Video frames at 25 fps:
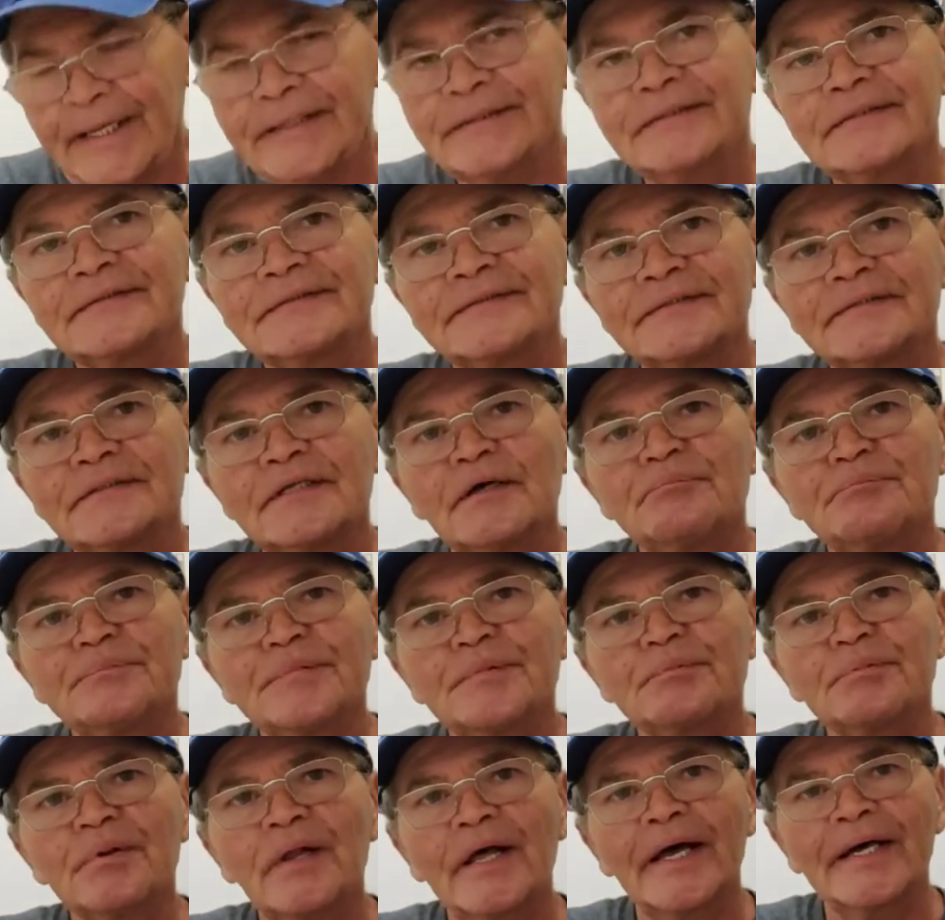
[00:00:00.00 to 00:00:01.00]
hate to snip
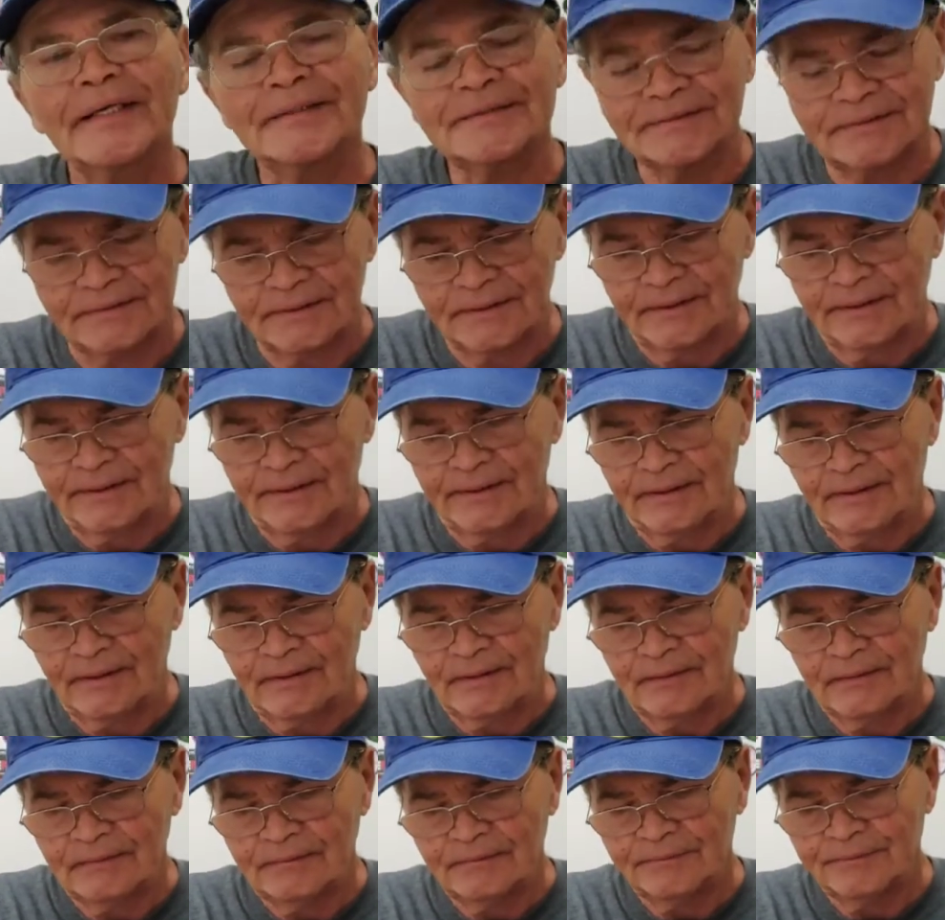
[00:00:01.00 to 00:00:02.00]
the plastic
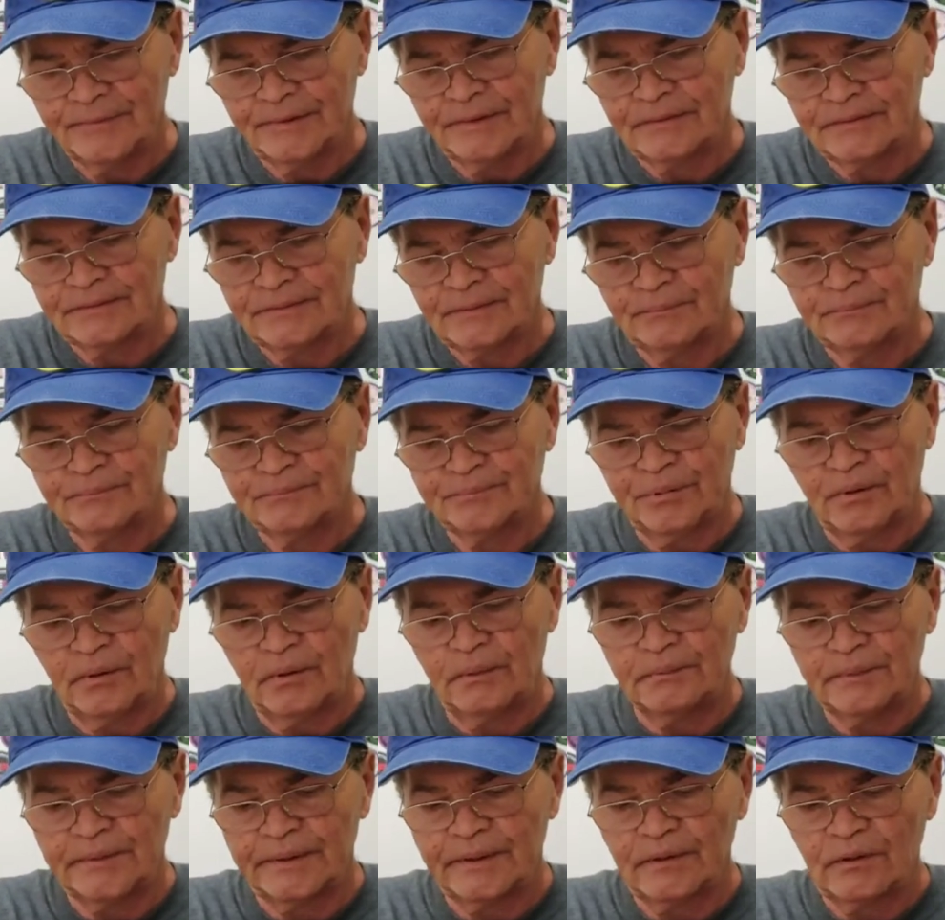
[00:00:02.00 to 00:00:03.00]
here because I'm
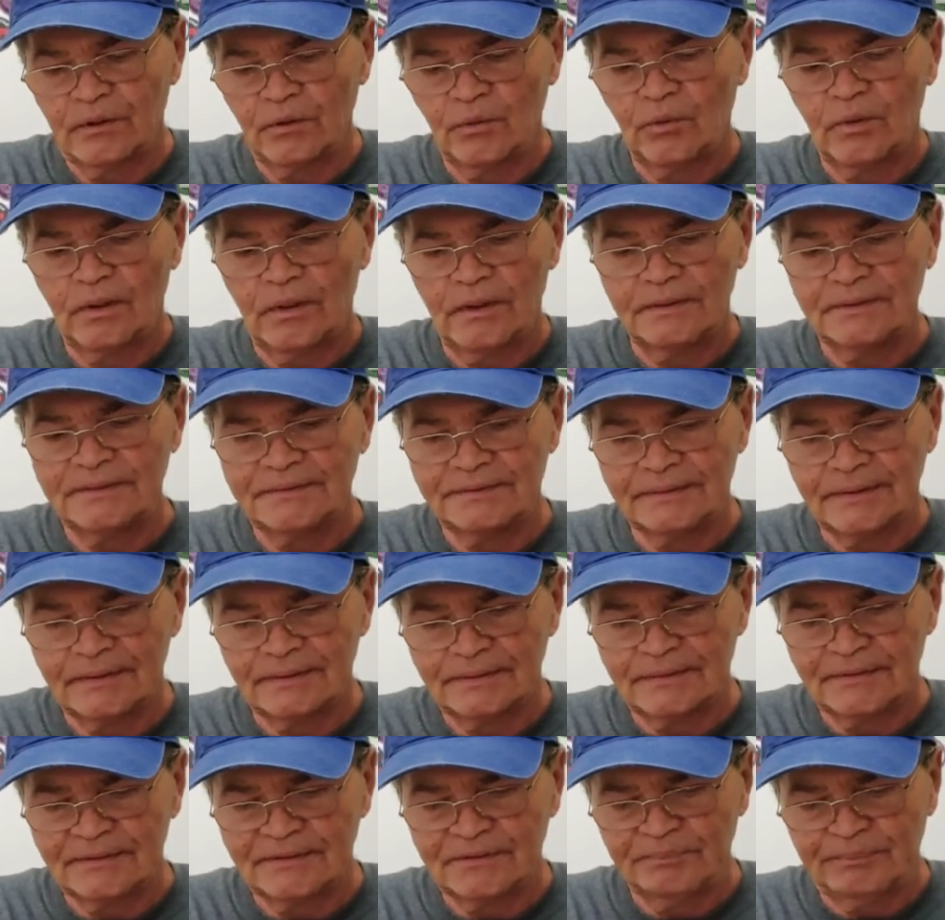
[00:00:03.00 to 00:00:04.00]
probably going to want to
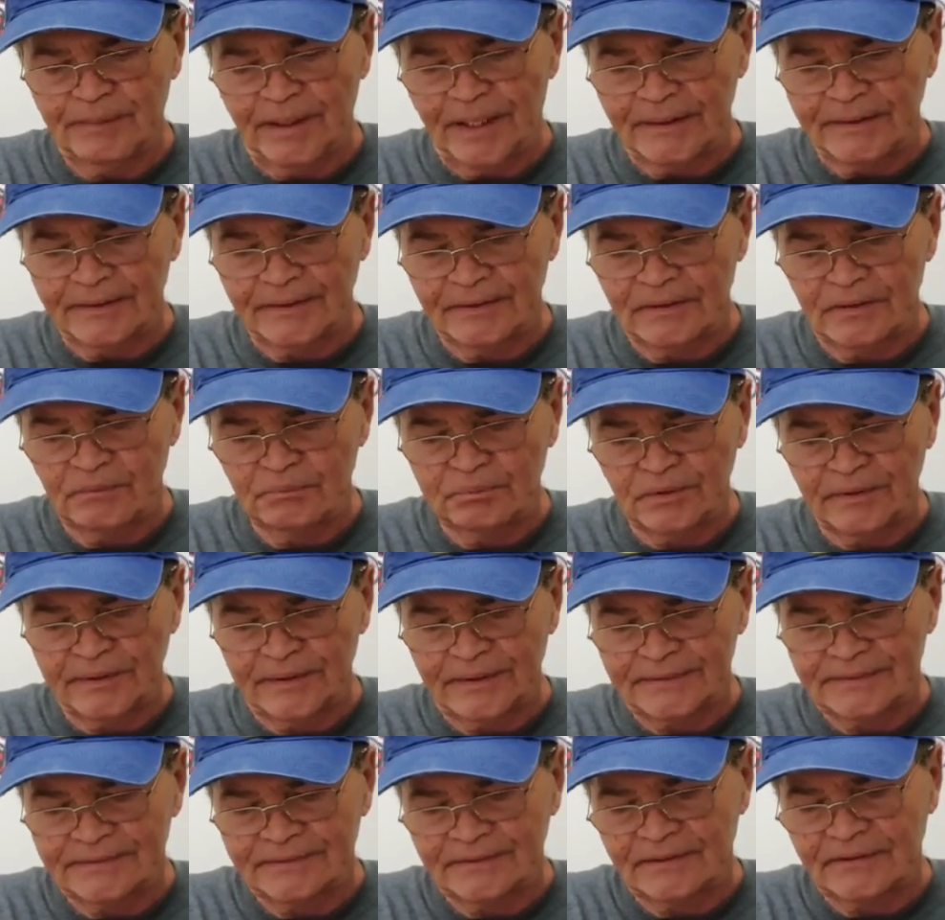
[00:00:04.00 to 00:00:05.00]
stick this back into
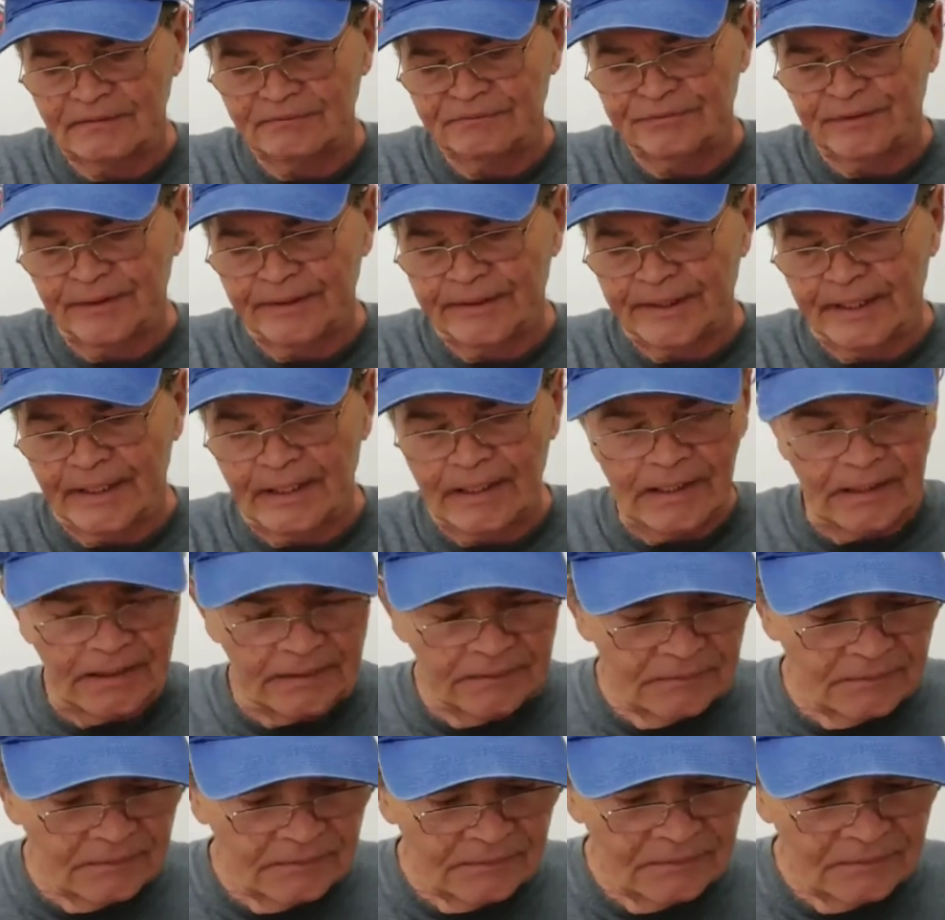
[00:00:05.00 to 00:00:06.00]
plastic if I can.